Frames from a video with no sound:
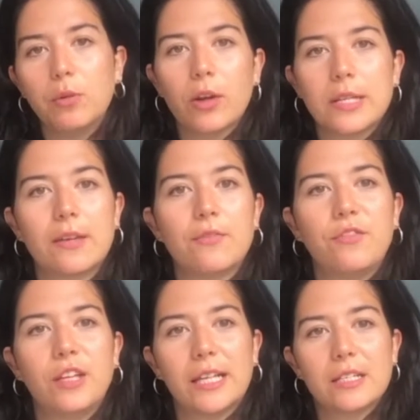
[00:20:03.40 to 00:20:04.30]
whereas I
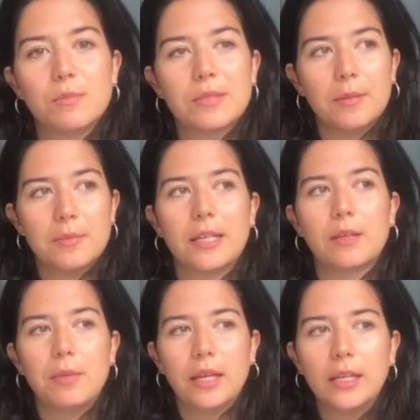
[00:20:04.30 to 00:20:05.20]
feel like sometimes it can
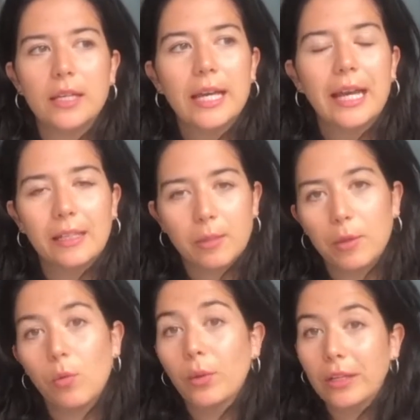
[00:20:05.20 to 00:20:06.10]
be a little bit
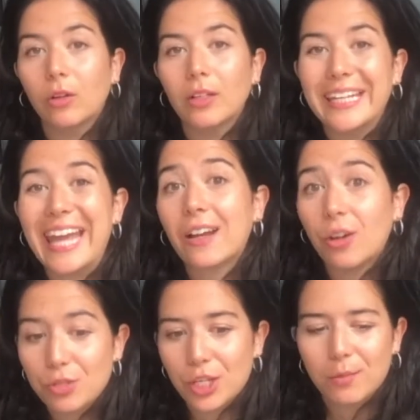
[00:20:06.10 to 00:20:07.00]
what we call an
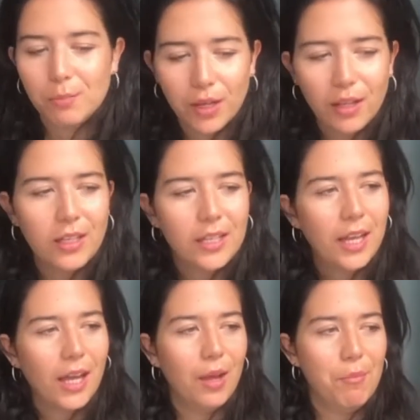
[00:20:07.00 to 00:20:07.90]
echo chamber,
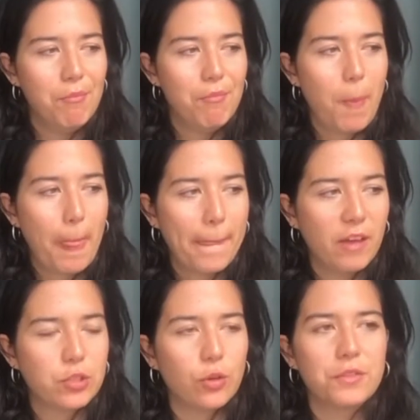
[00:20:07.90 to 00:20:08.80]
of
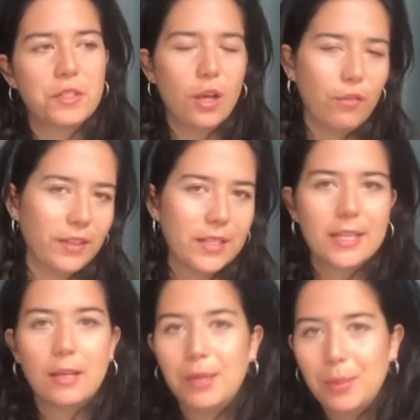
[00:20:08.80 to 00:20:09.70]
sort of serving the
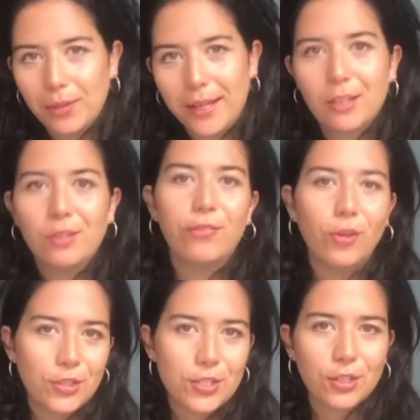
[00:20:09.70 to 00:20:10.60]
same people that can
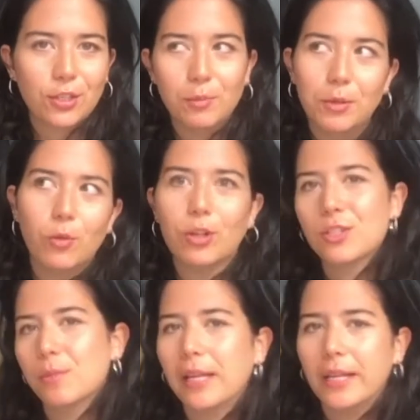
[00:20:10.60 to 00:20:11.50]
afford to come and watch
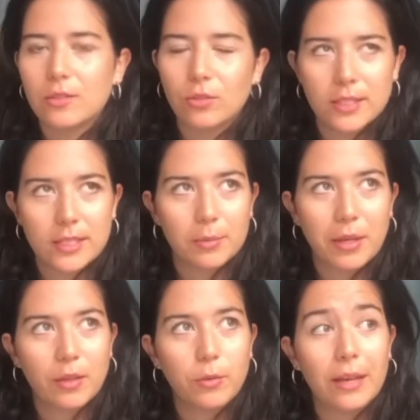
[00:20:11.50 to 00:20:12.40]
the plays all the time. I
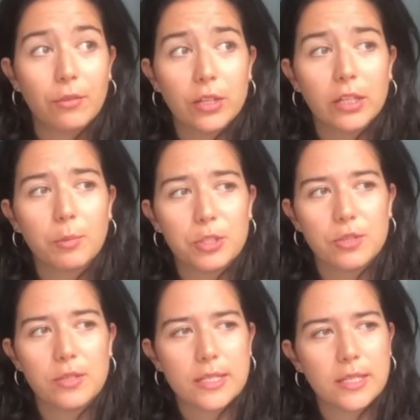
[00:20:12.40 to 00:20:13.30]
think we have a real
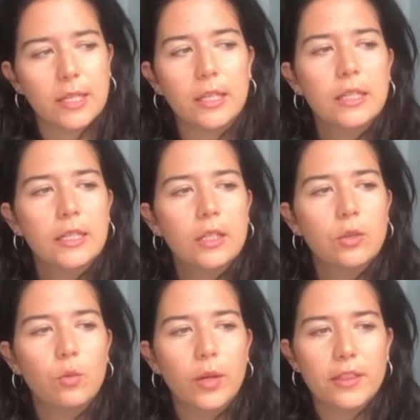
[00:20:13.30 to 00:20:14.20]
opportunity
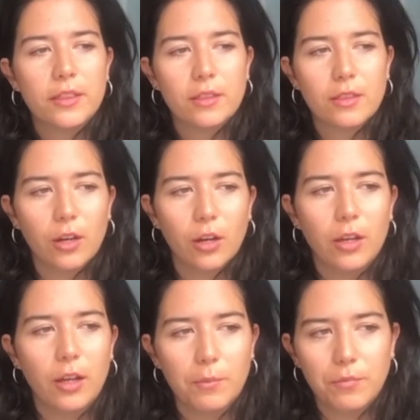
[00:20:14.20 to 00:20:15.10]
with the,
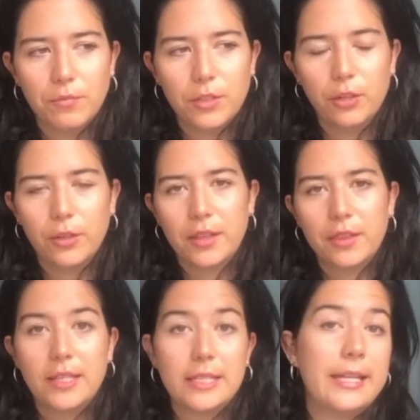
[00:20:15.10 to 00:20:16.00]
in the
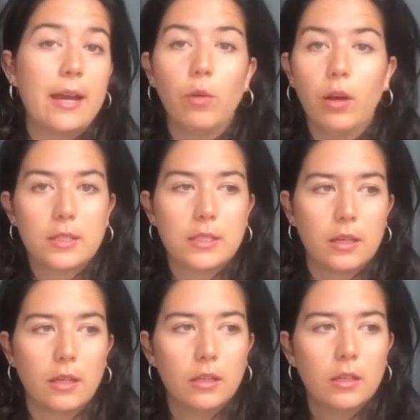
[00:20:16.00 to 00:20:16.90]
theatre networks to